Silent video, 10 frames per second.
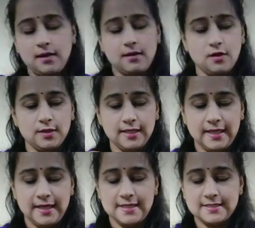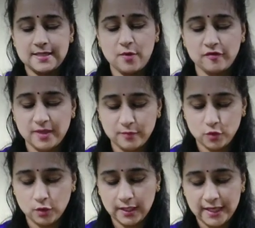All the ladies, some of them
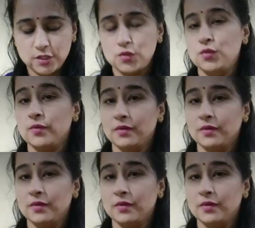don't like to,